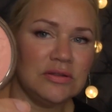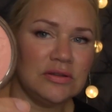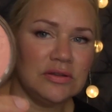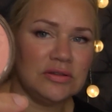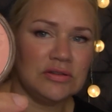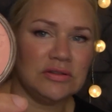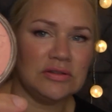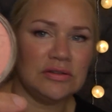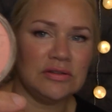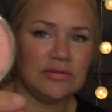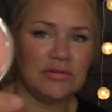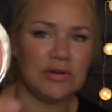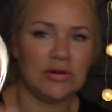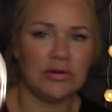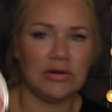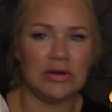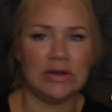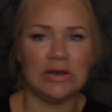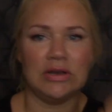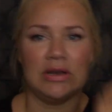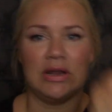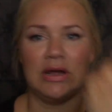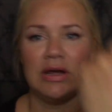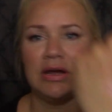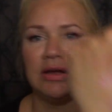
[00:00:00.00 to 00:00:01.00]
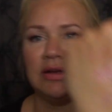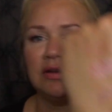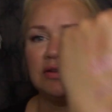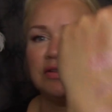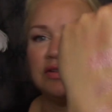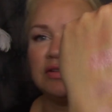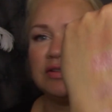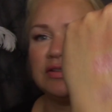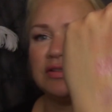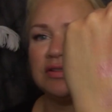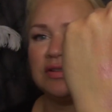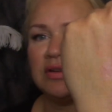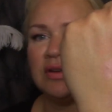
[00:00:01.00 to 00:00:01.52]
this is a very
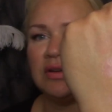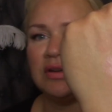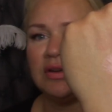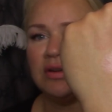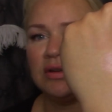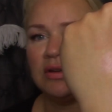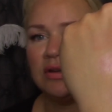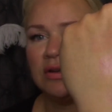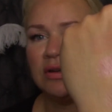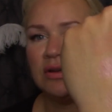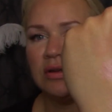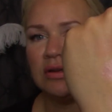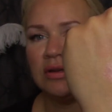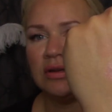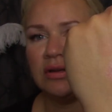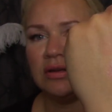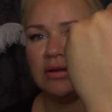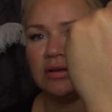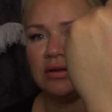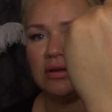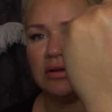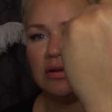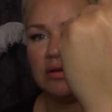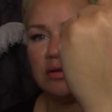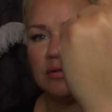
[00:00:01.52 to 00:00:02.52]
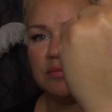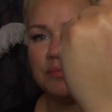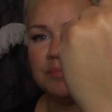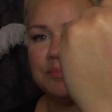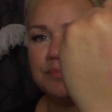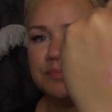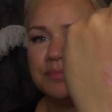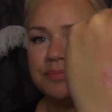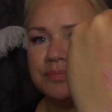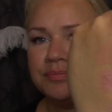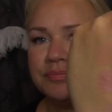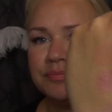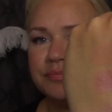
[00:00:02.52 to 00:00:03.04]
nice uh,
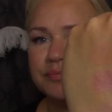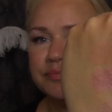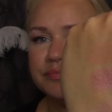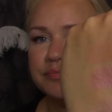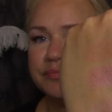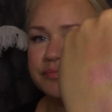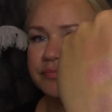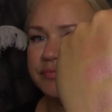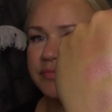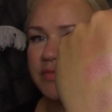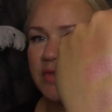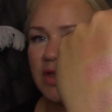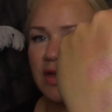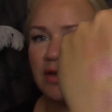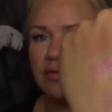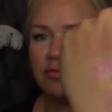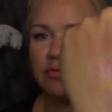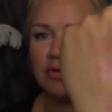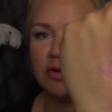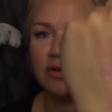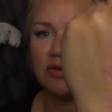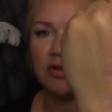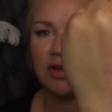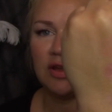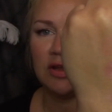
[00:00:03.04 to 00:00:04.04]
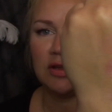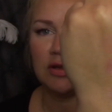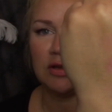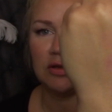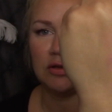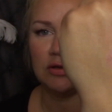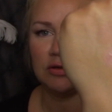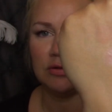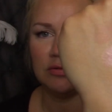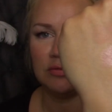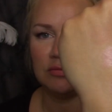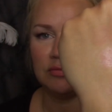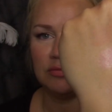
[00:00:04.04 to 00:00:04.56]

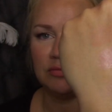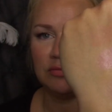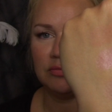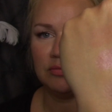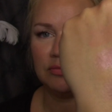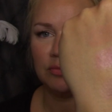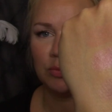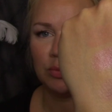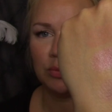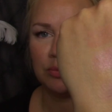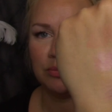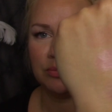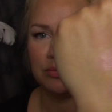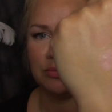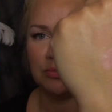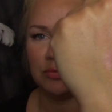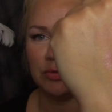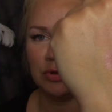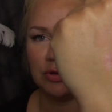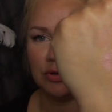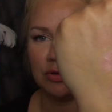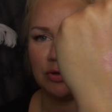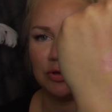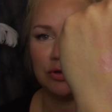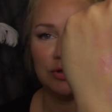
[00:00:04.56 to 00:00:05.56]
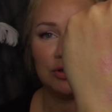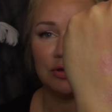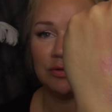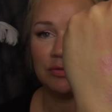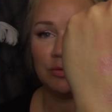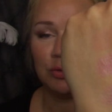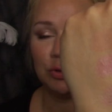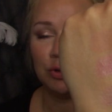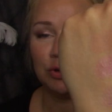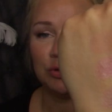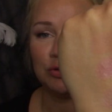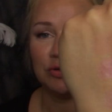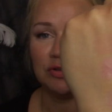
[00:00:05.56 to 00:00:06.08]
everyday you can
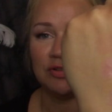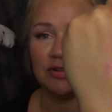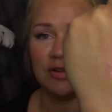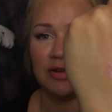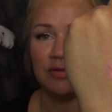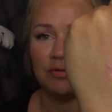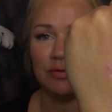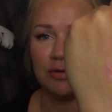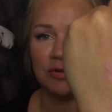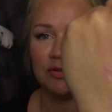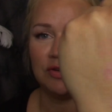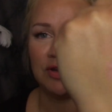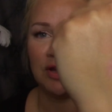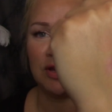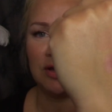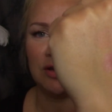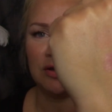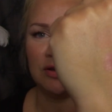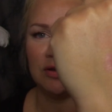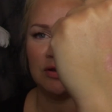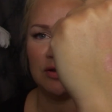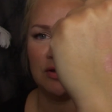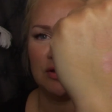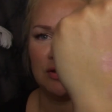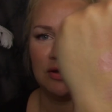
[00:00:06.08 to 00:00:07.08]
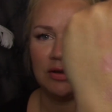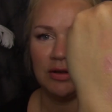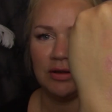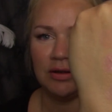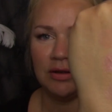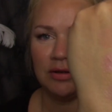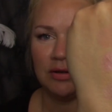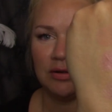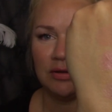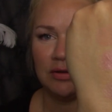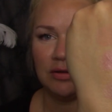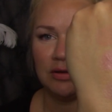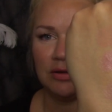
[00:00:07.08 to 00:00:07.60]
use it every day
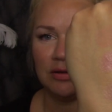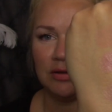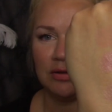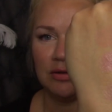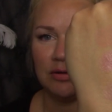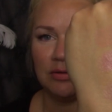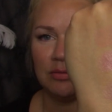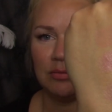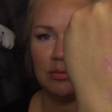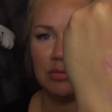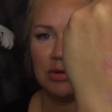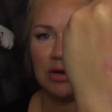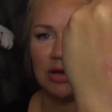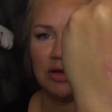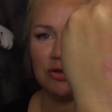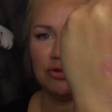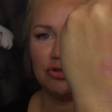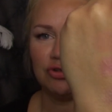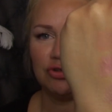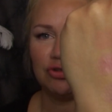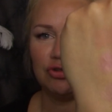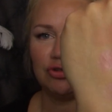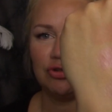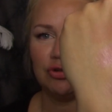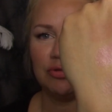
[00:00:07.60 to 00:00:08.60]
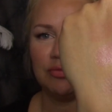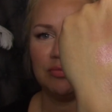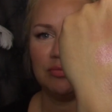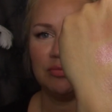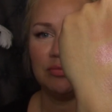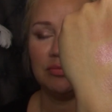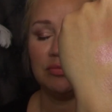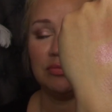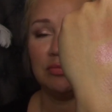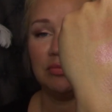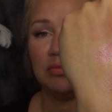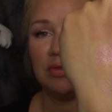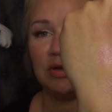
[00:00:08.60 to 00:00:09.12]
uh, blush
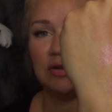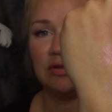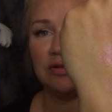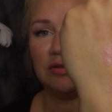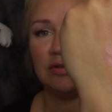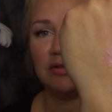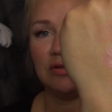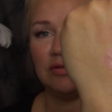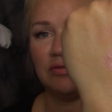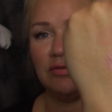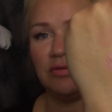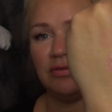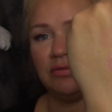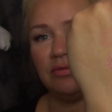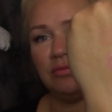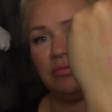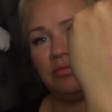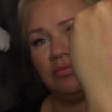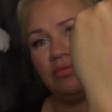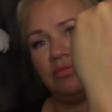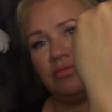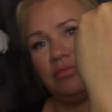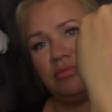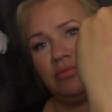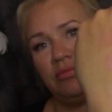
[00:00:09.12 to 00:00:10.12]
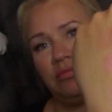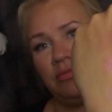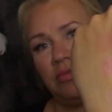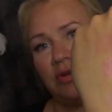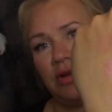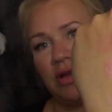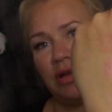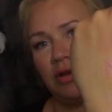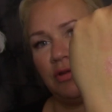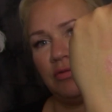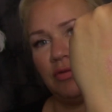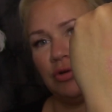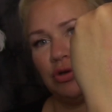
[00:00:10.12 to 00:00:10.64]
it's a,
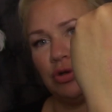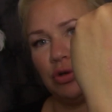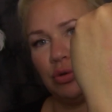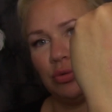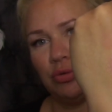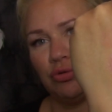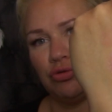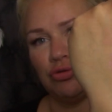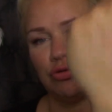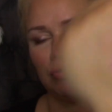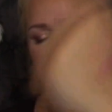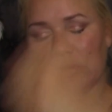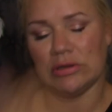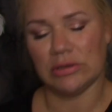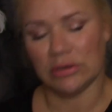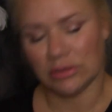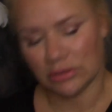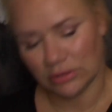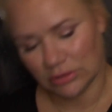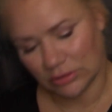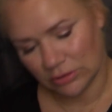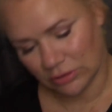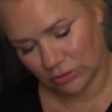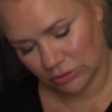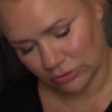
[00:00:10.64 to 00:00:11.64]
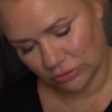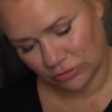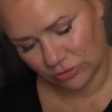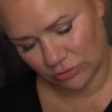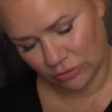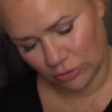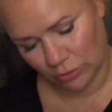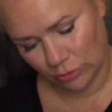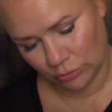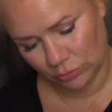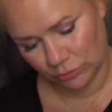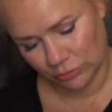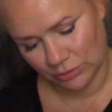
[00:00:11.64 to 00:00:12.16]
kind of a neutral
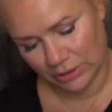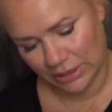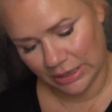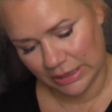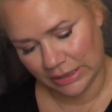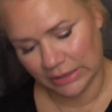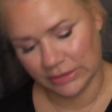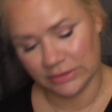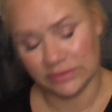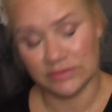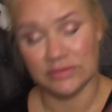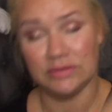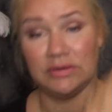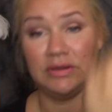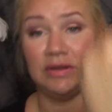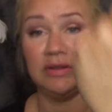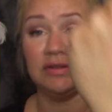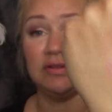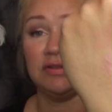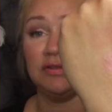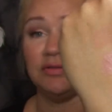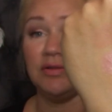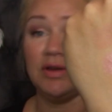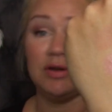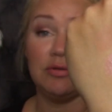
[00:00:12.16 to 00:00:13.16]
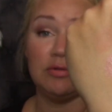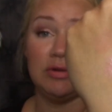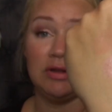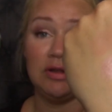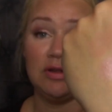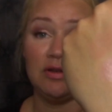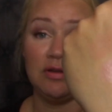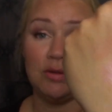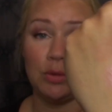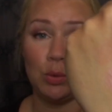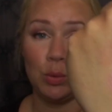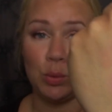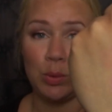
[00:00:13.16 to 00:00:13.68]
tone and it's very
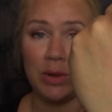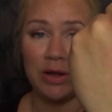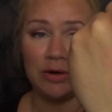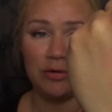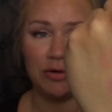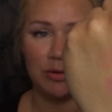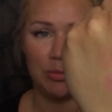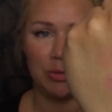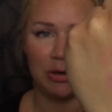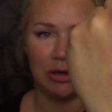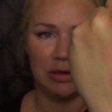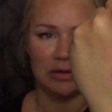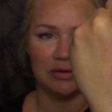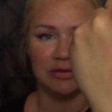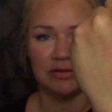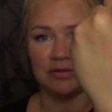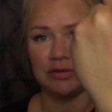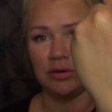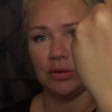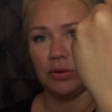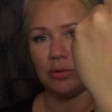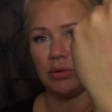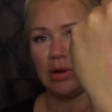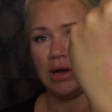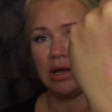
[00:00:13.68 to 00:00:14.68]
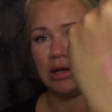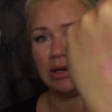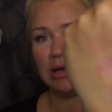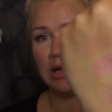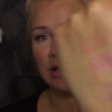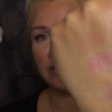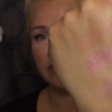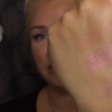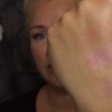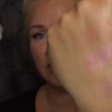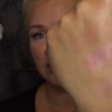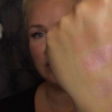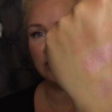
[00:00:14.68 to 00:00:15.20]
wearable so I
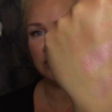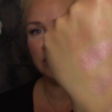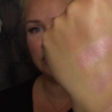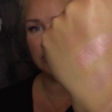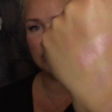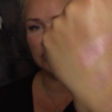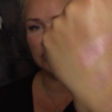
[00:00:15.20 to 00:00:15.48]
like that